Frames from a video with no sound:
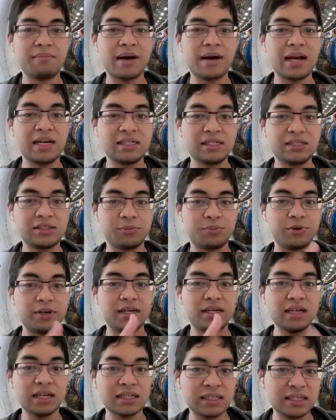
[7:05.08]
managed to
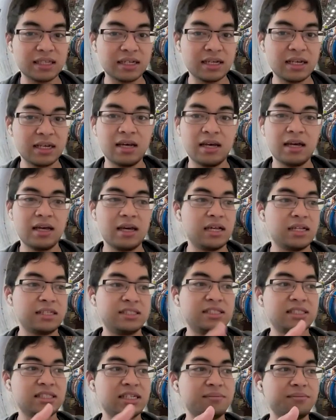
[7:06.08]
predict
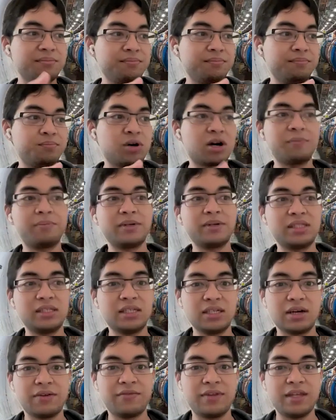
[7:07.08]
some
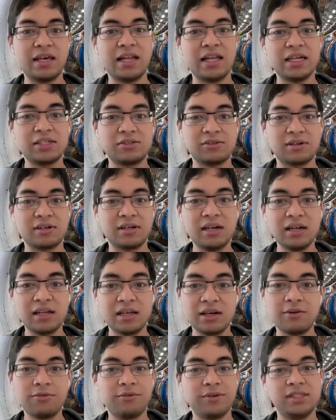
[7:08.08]
property of the
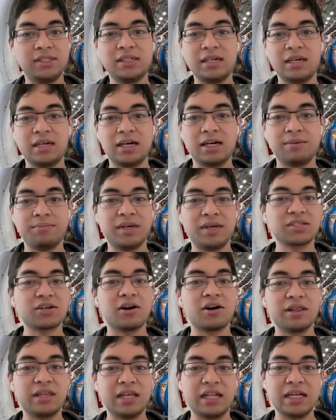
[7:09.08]
electron, which is
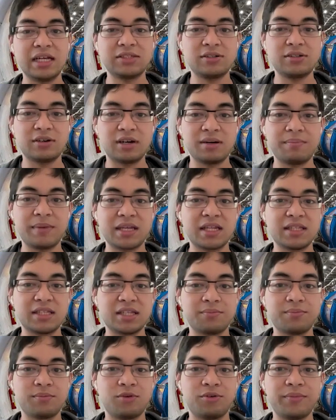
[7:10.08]
called the electron
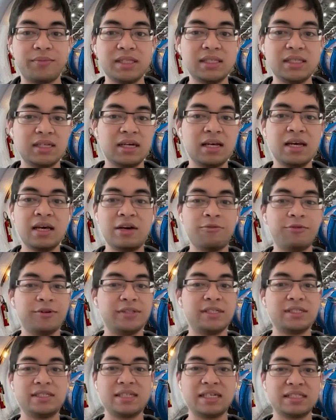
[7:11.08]
magnetic moment,
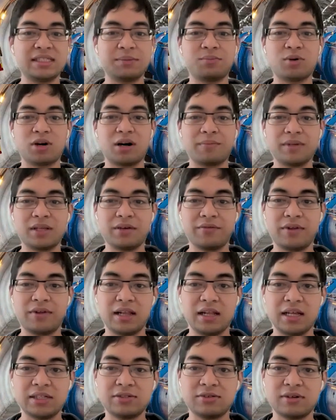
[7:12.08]
which is just a property of the
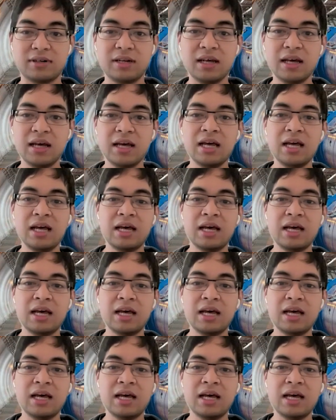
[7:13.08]
electron.